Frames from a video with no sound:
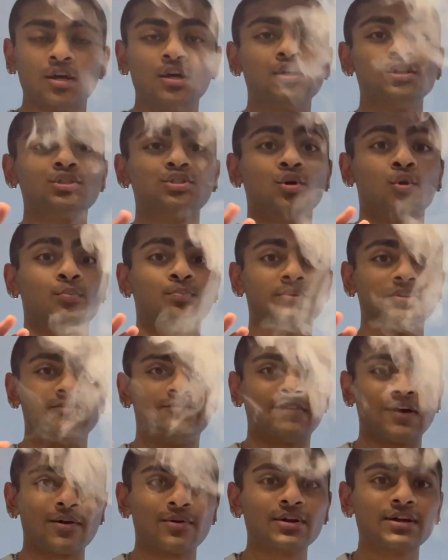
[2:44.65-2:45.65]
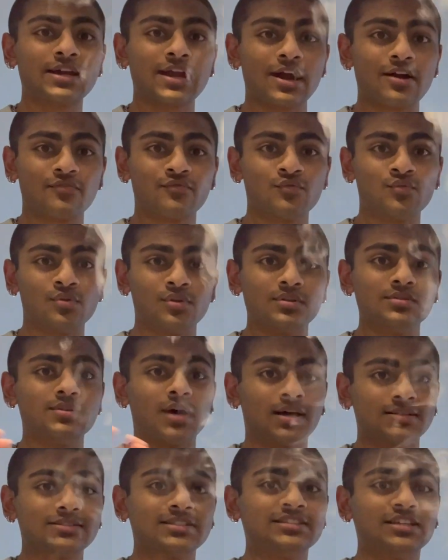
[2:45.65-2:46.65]
So be very careful
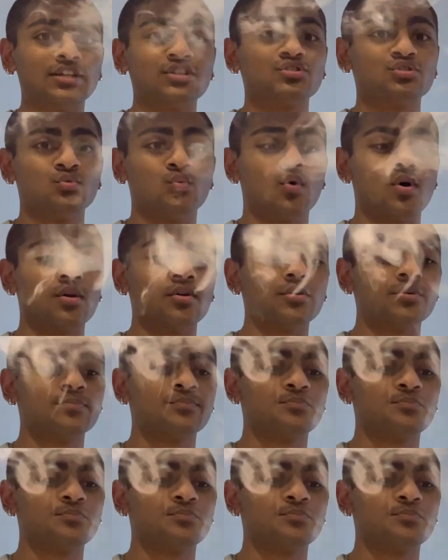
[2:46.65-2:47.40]
not to touch the water.